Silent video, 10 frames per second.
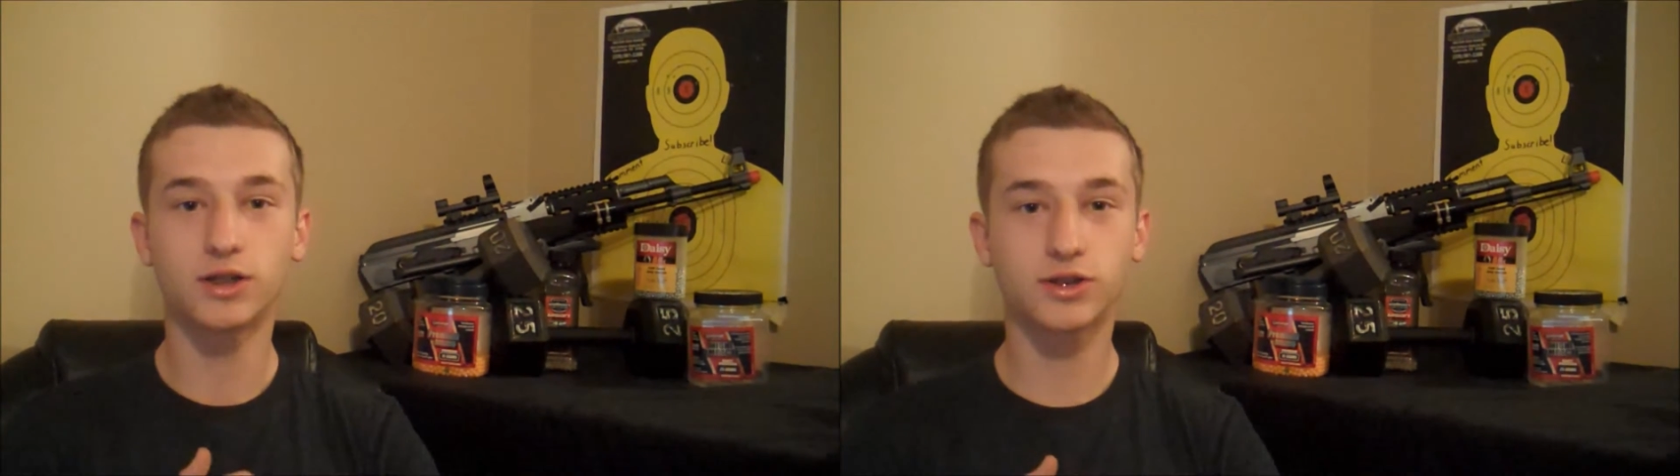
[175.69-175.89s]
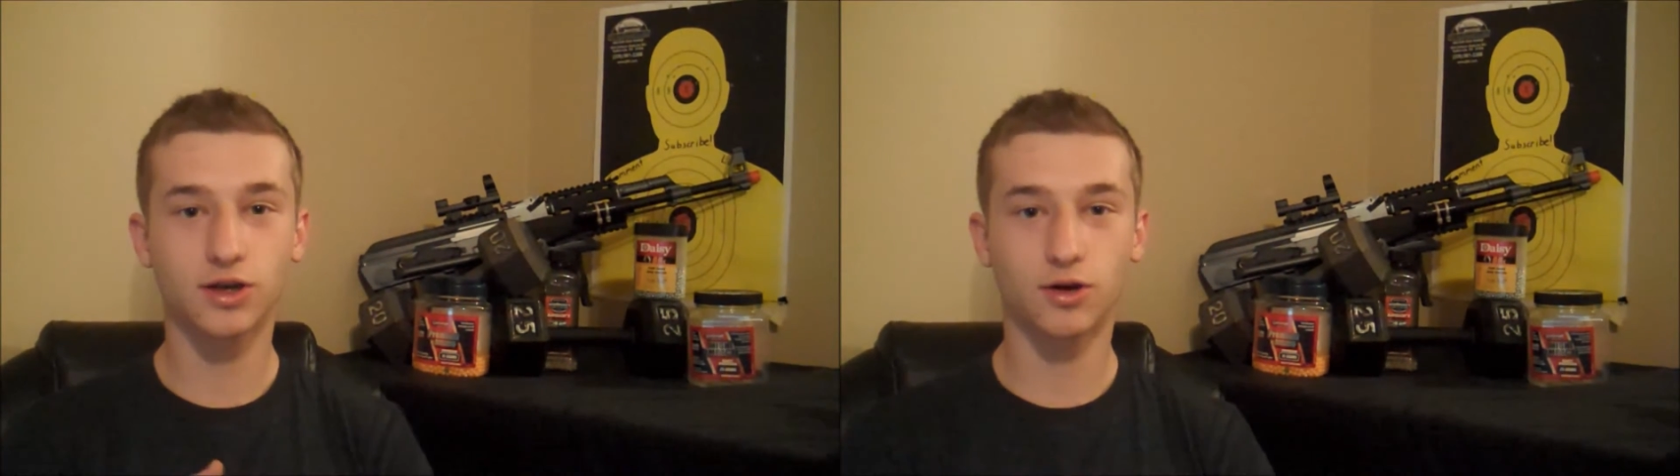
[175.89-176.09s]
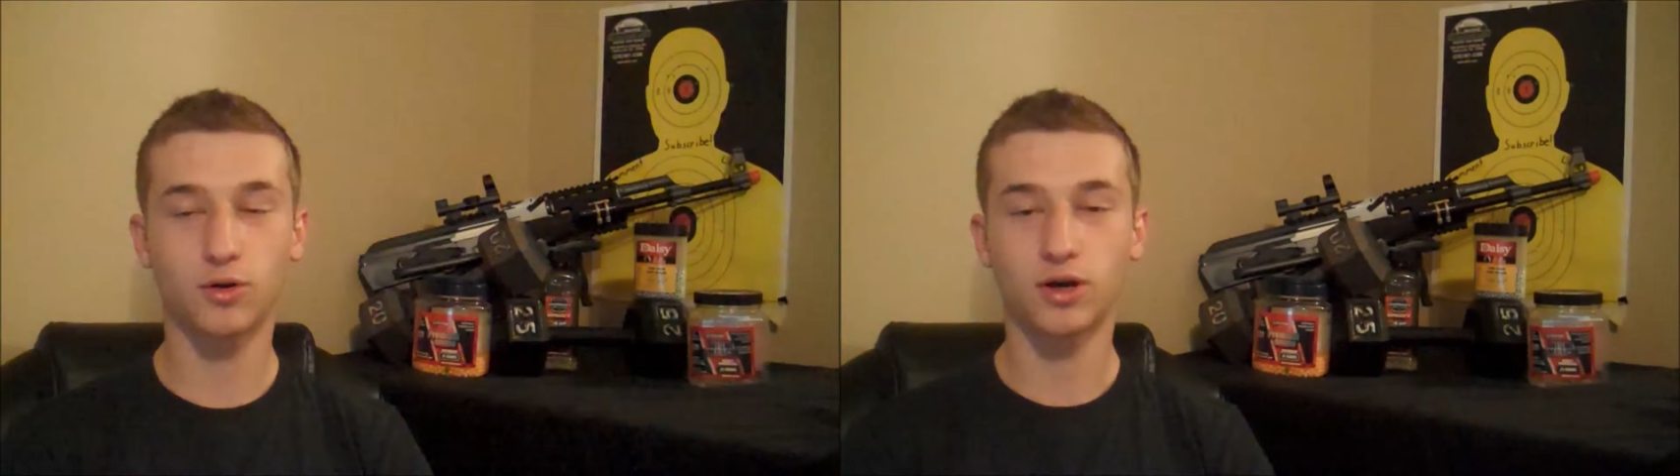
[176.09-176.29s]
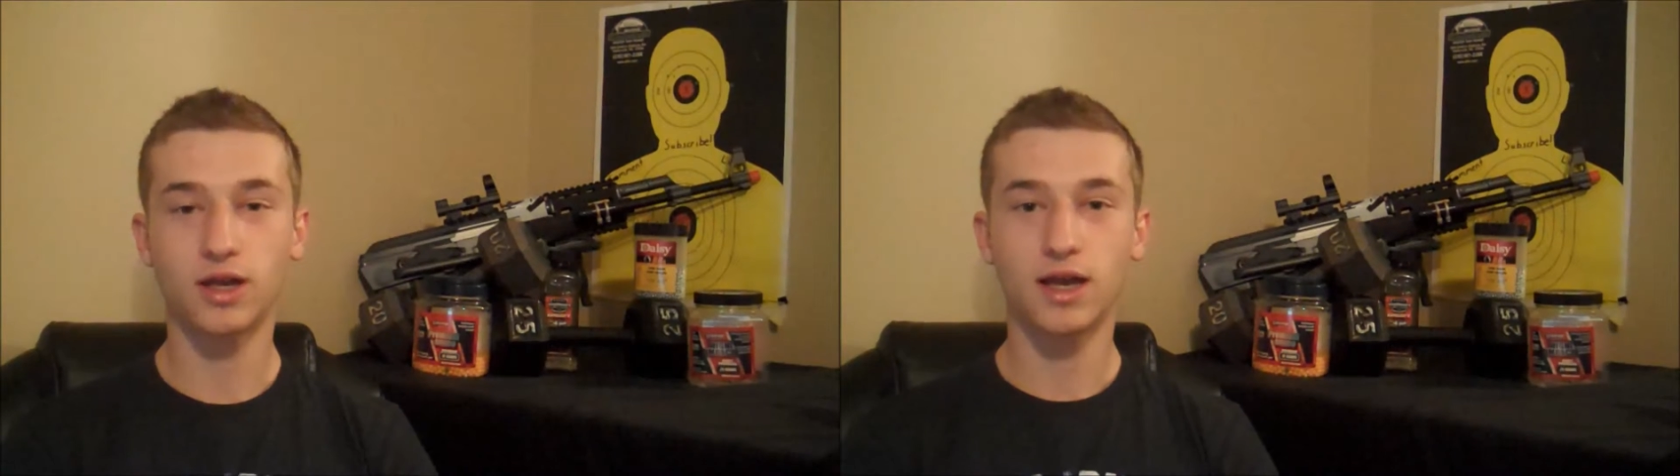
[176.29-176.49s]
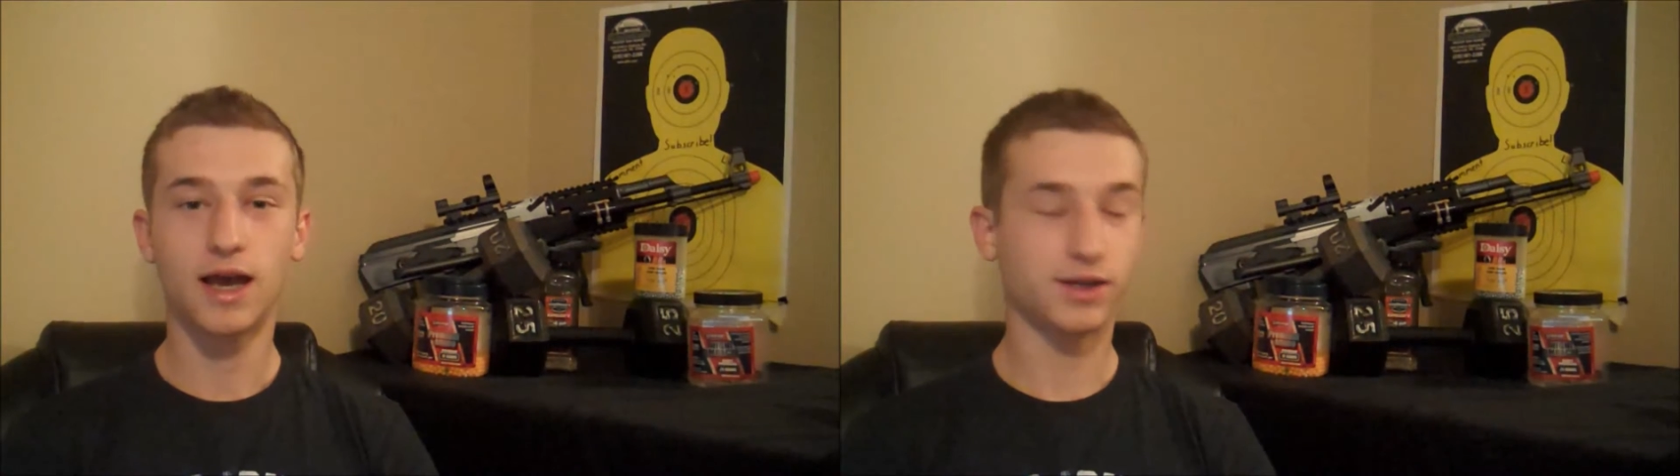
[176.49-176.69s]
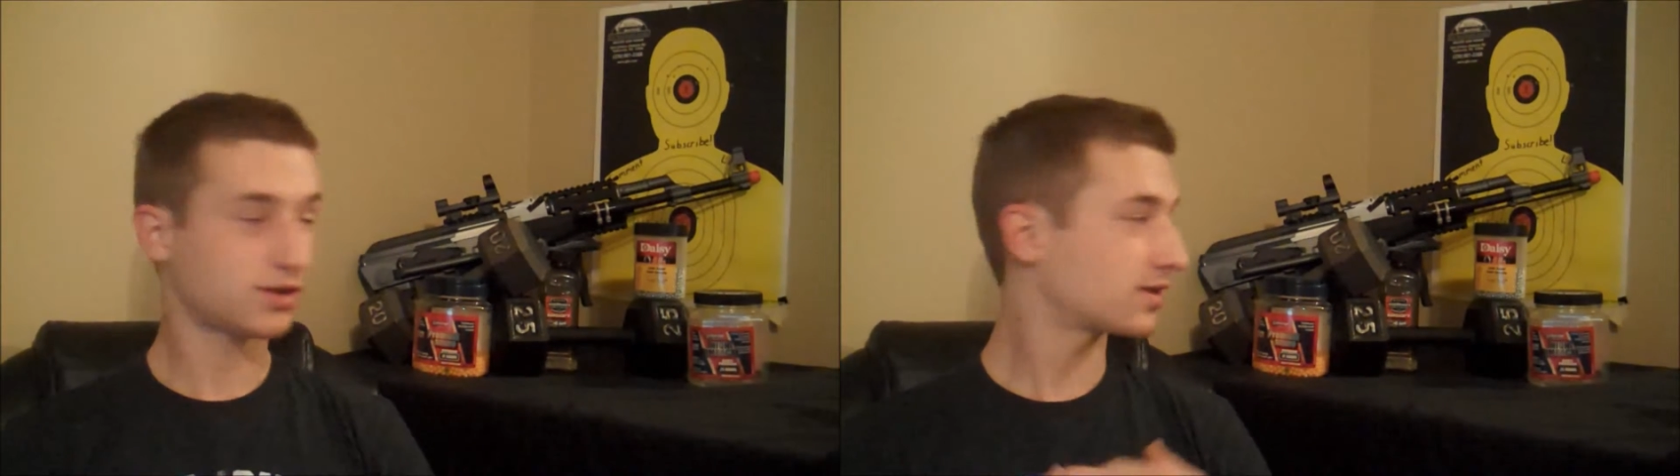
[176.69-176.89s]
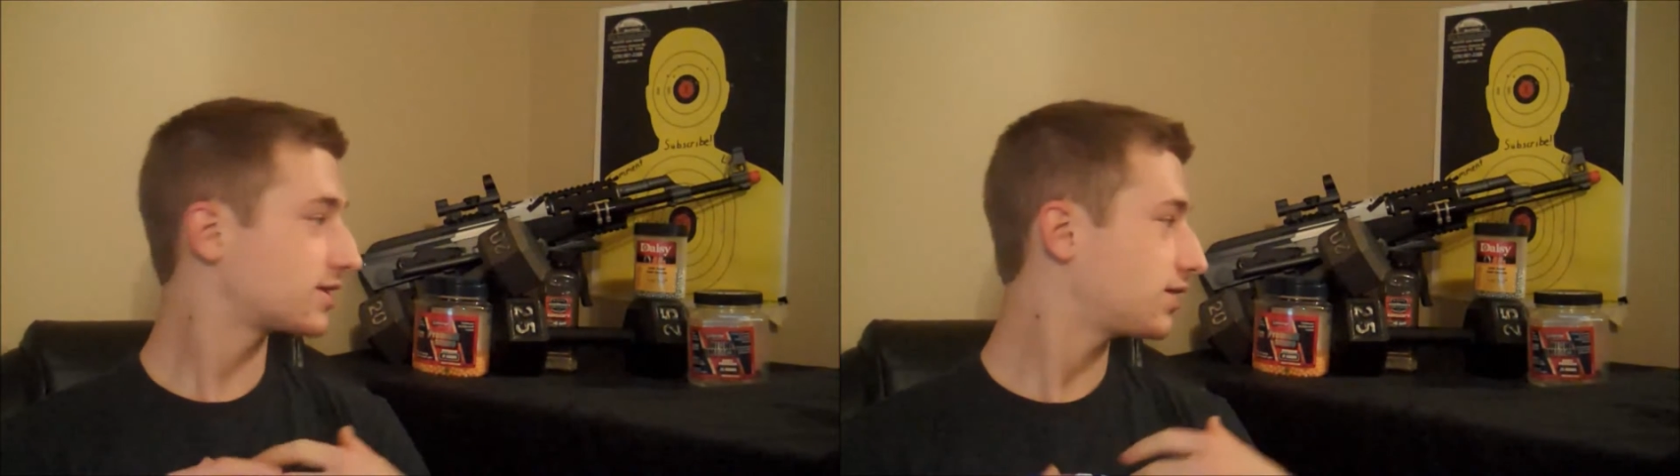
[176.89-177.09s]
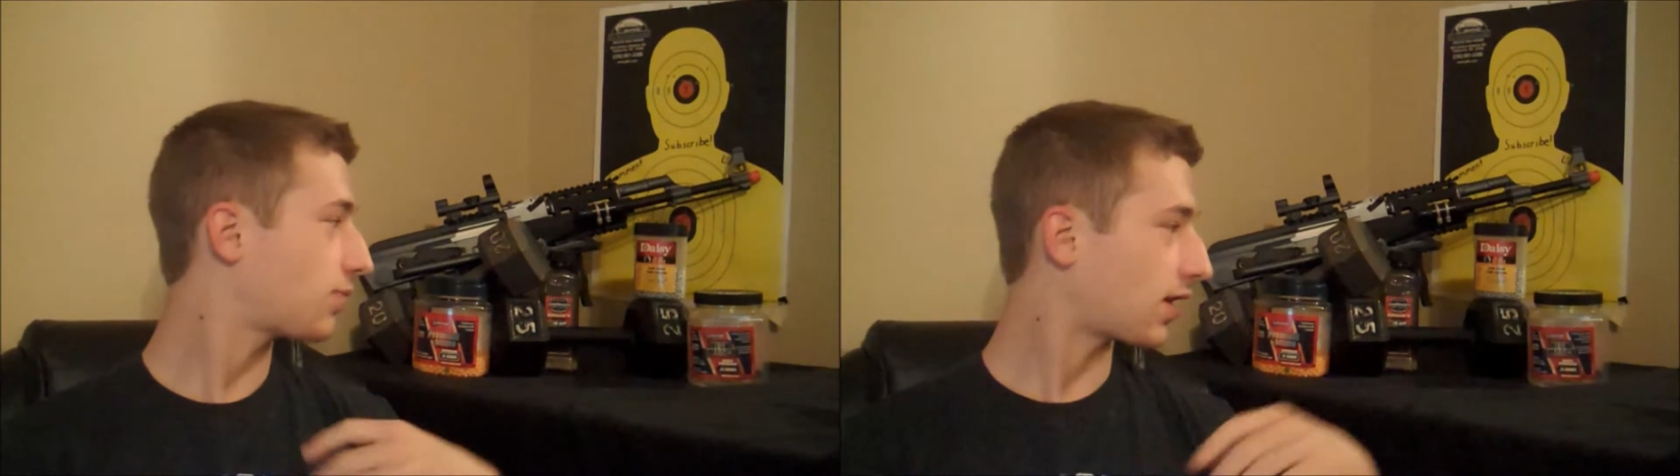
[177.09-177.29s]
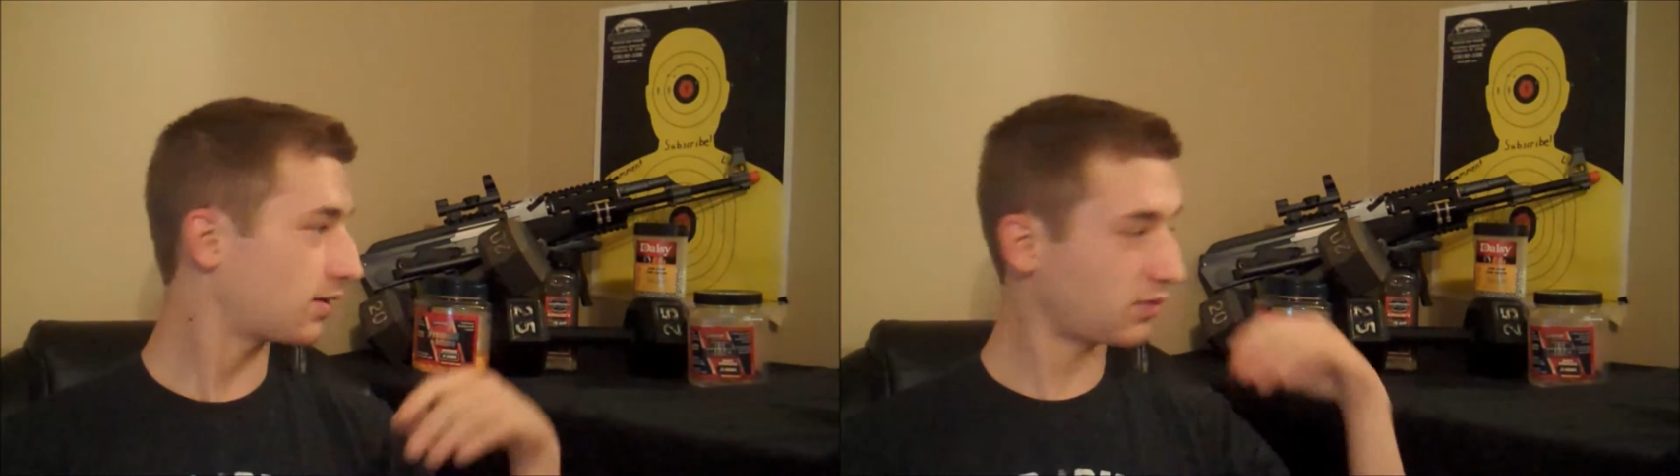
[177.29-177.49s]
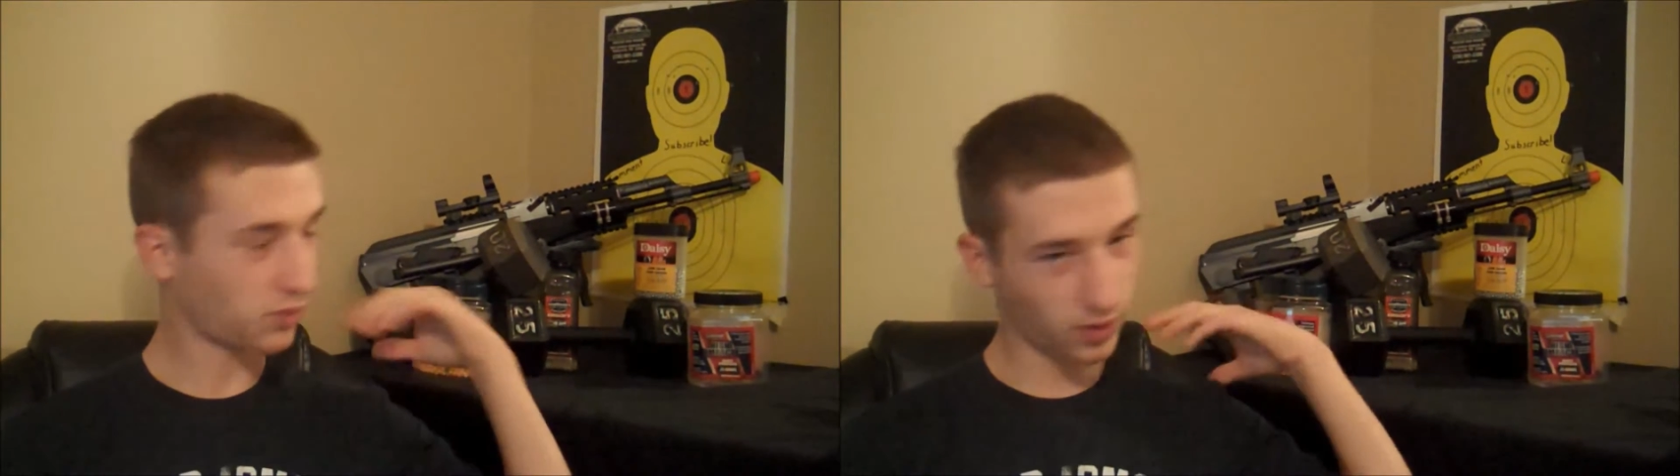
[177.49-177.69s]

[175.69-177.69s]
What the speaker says: So, as you can see behind me,